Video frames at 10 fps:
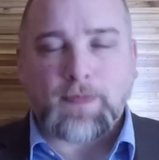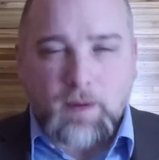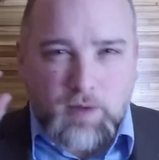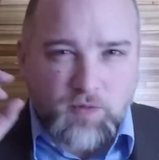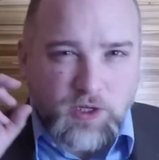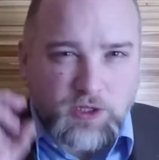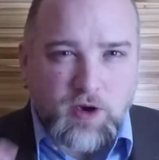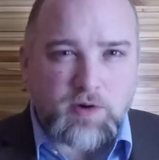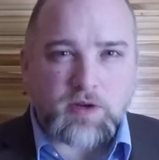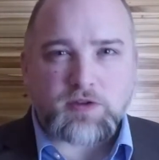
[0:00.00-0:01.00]
But if we
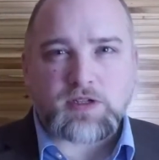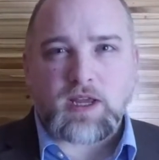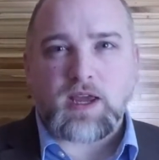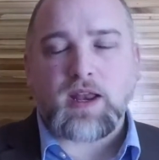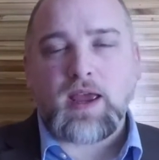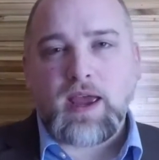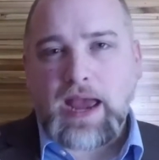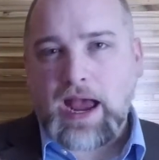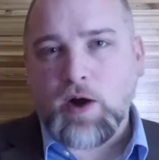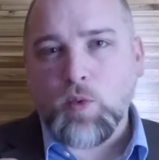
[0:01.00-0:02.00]
don't understand
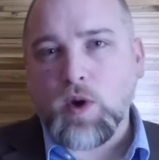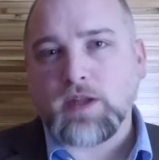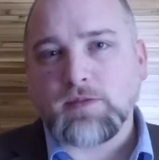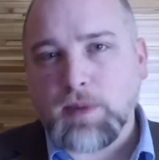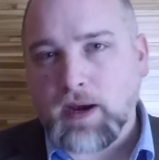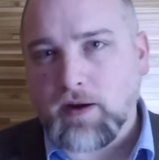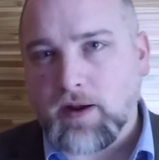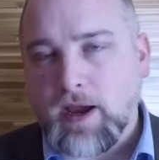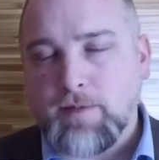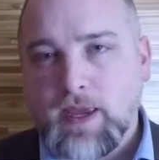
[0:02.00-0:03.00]
how one's
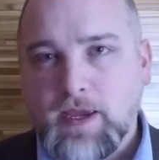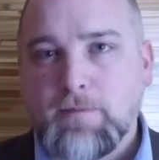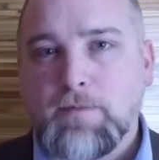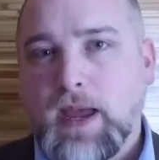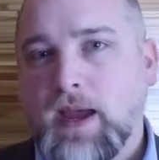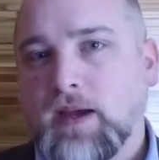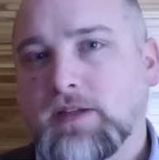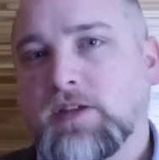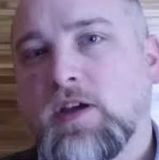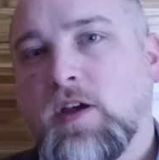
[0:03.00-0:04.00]
paradigm
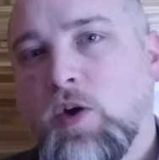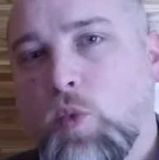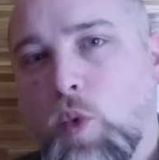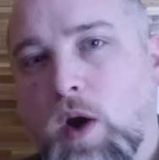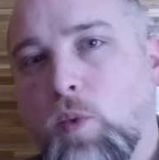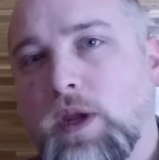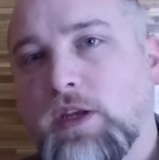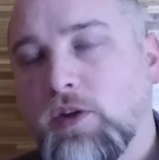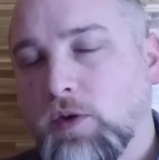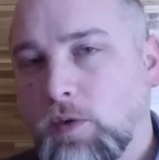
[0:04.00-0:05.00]
impacts what we
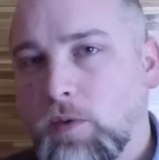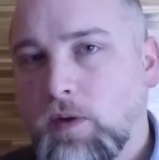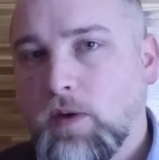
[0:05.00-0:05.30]
do,